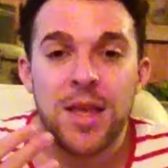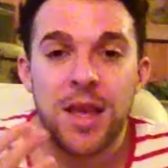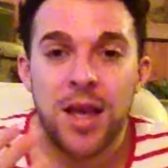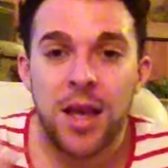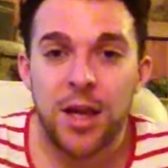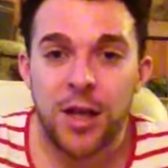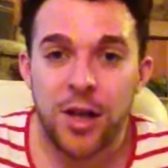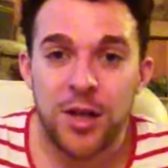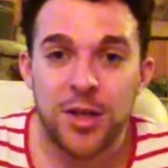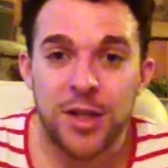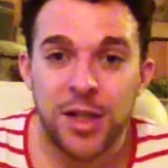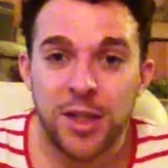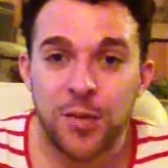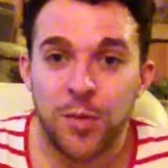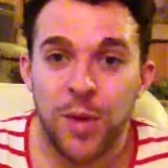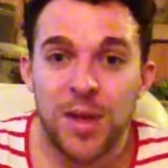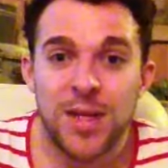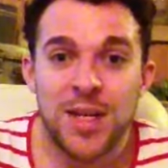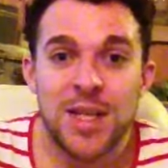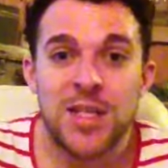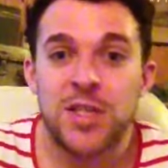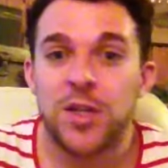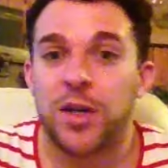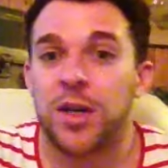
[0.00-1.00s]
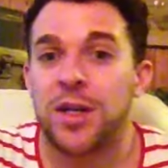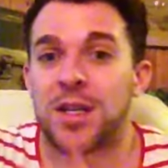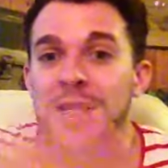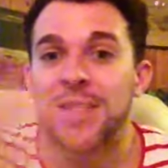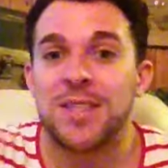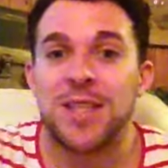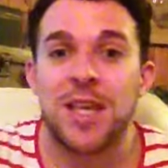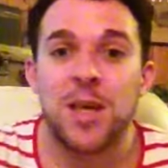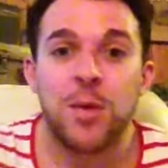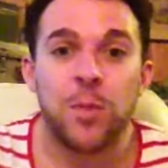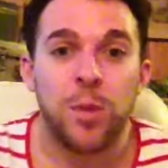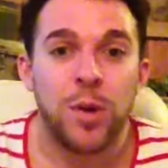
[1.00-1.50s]
Going to other weddings, you're going to
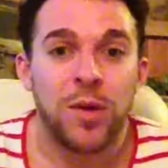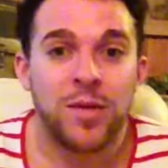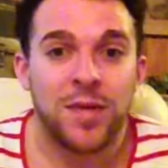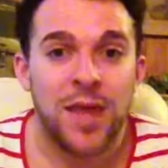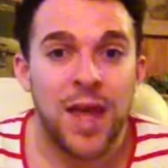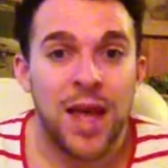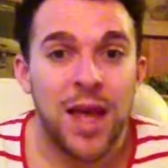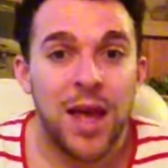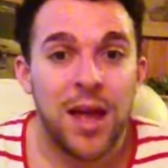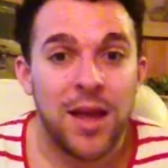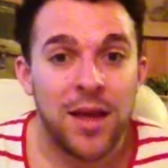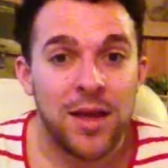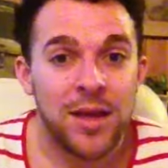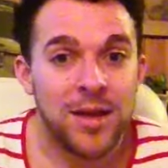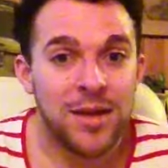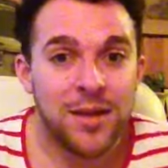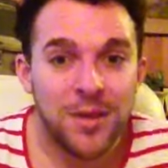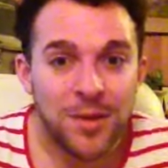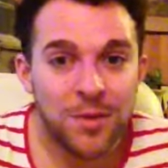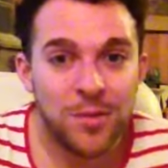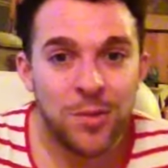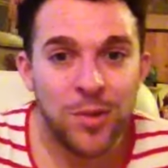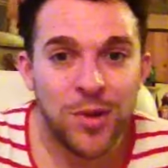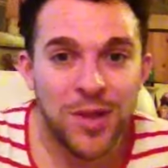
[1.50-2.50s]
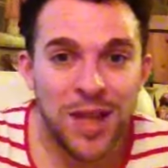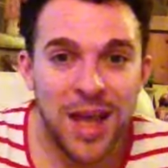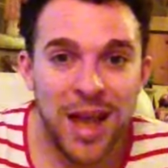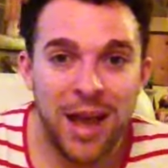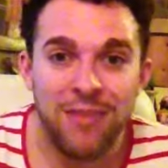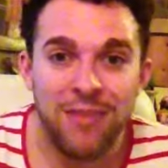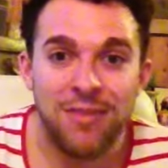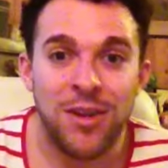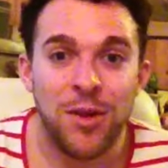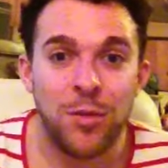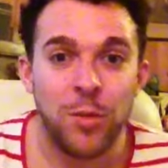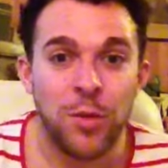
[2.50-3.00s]
see what they're
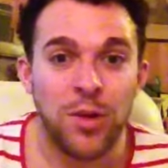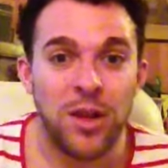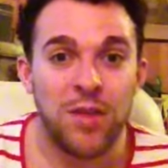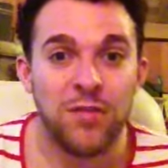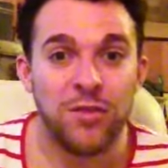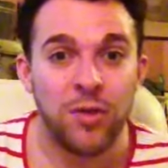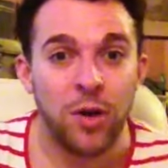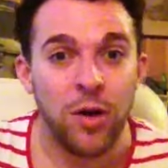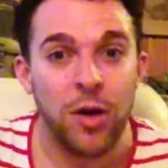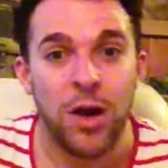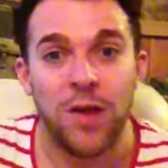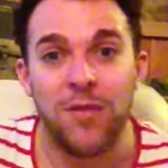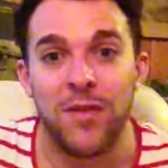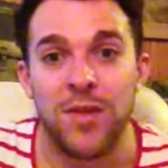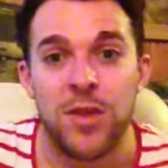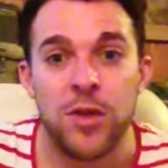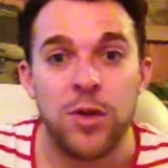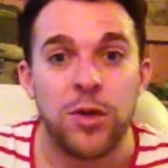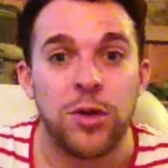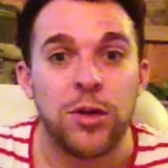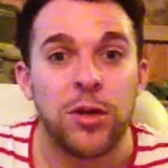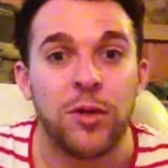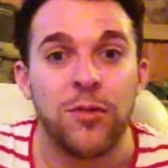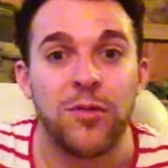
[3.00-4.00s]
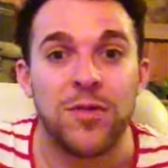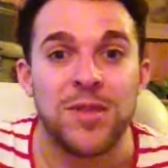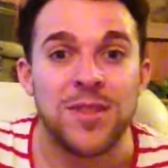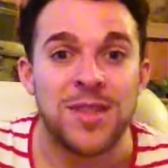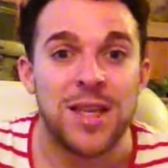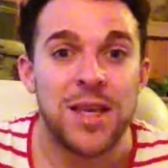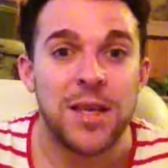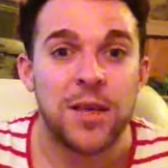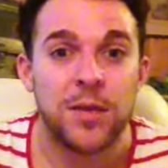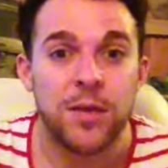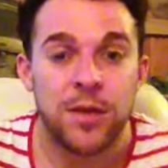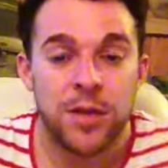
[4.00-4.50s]
having and what they've got, and then you could
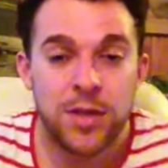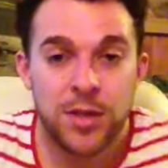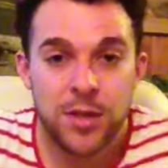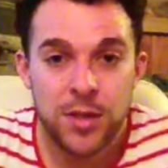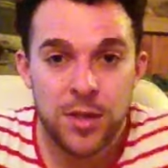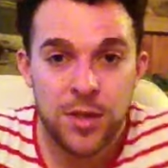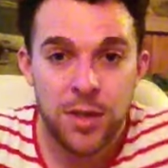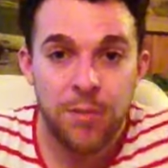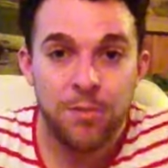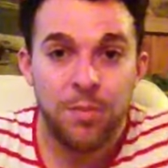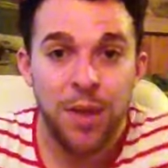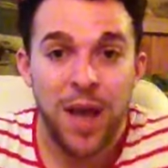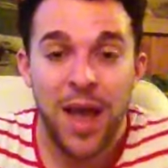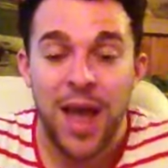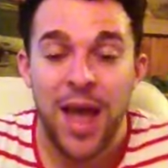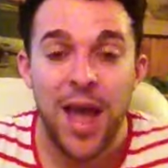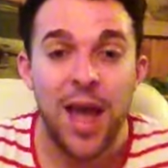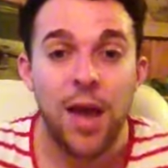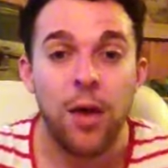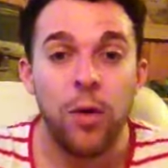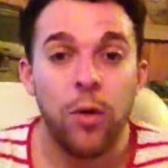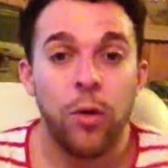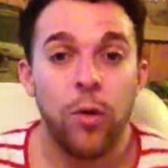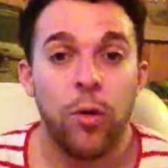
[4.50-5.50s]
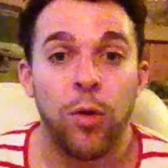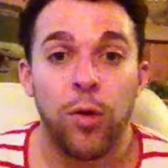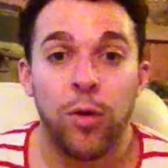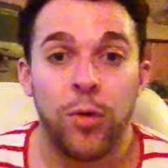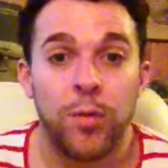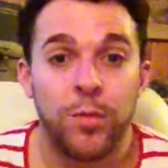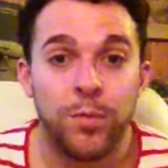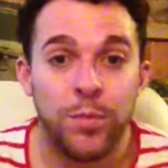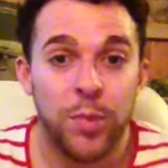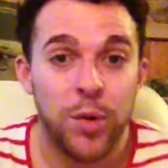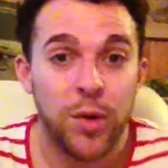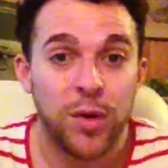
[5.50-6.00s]
obviously compare or
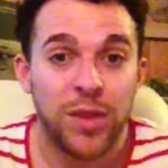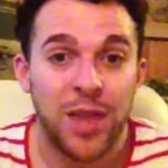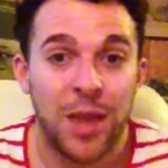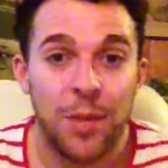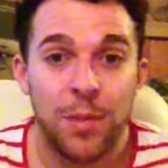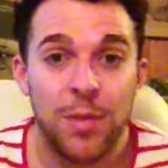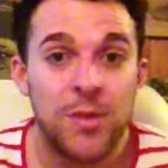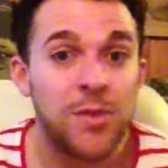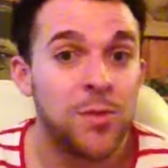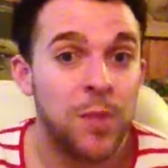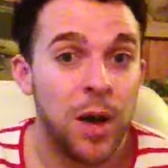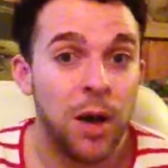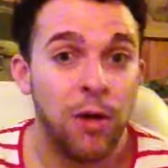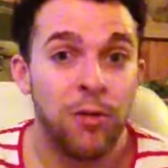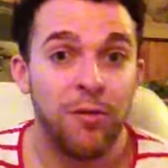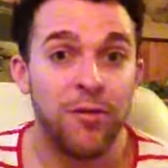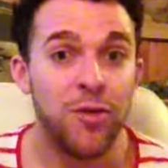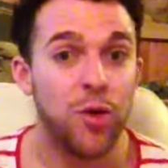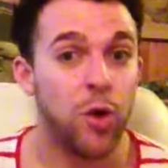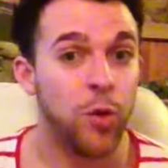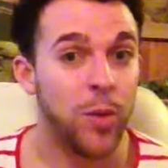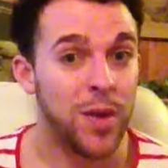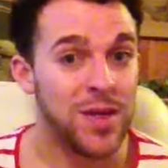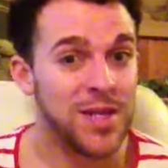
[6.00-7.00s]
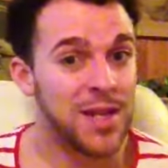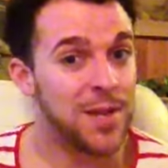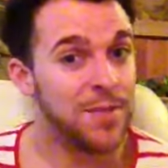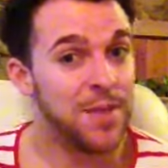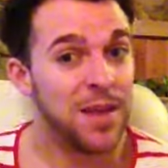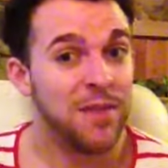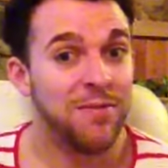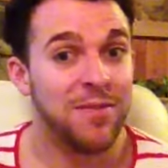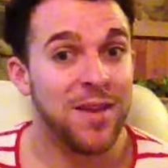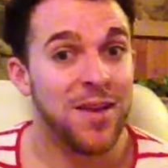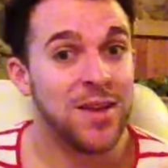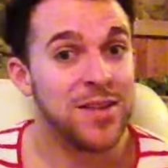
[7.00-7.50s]
book them as well for your wedding
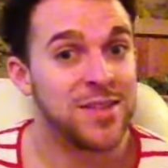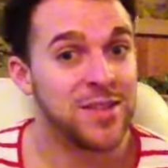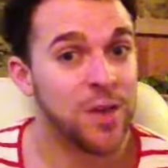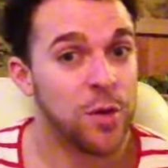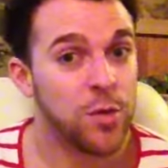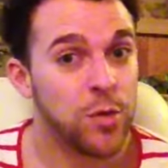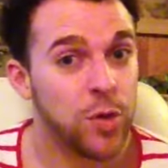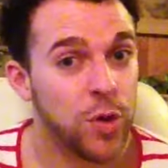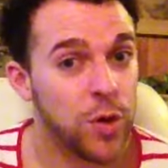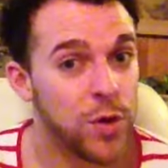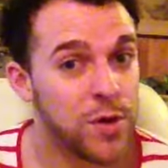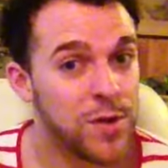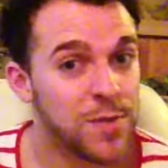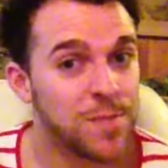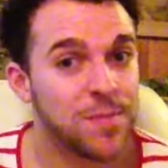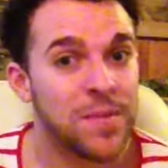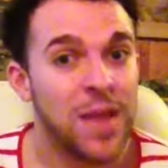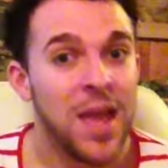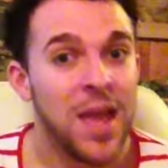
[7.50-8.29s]
if they're so good.